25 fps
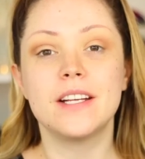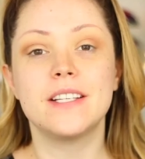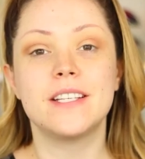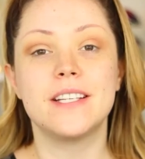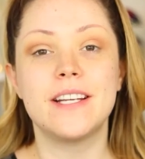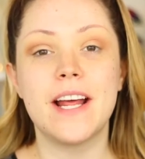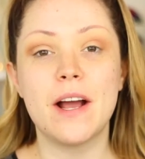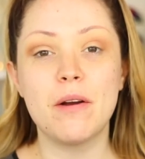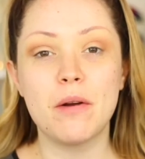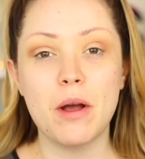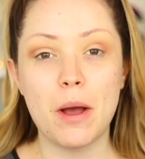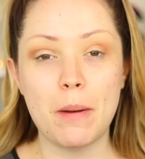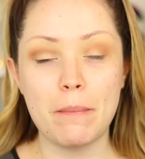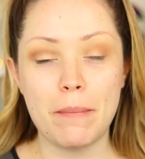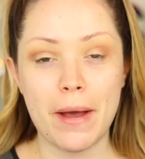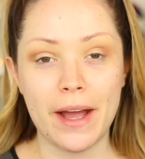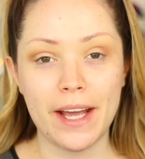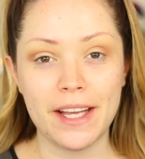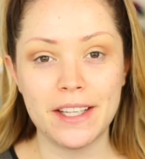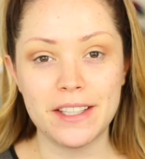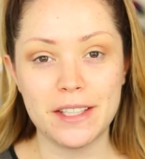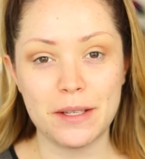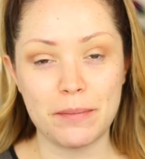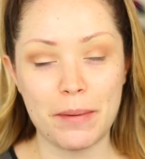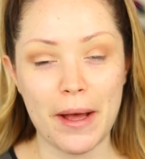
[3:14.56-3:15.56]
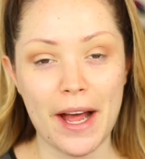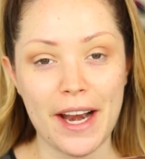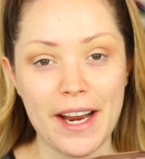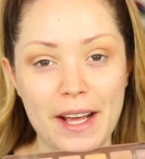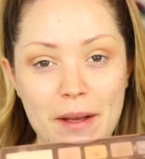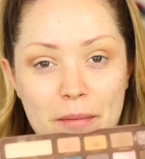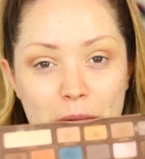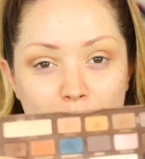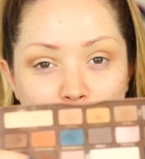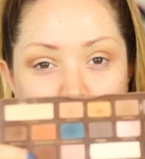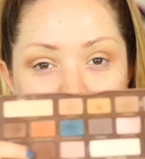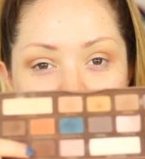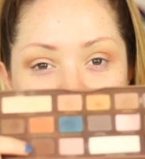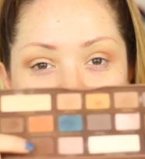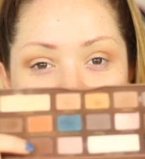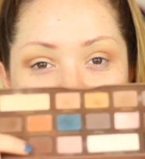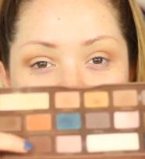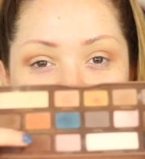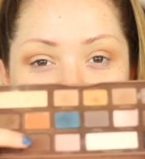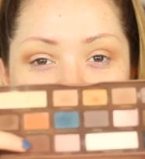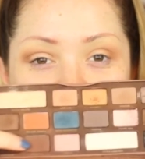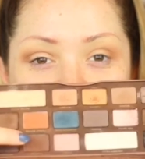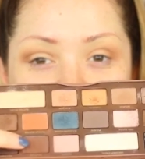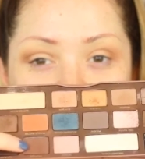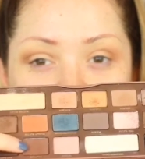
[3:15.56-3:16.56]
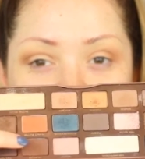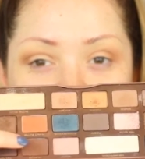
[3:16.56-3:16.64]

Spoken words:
So now going back into the palette, I'm going to be taking a